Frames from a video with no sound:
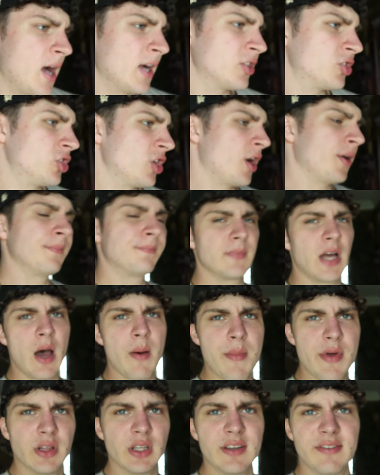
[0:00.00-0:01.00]
All right, y'all,
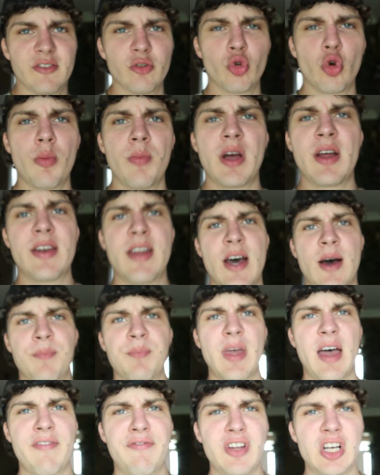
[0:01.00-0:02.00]
I'm in the living room right
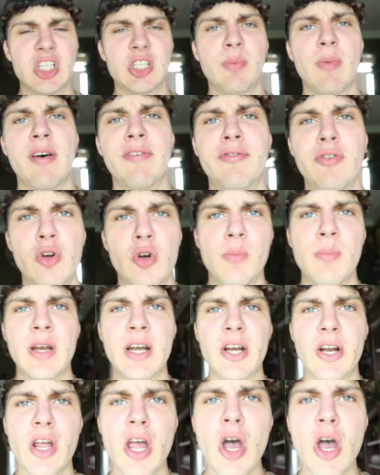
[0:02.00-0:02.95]
now. I finished my food a minute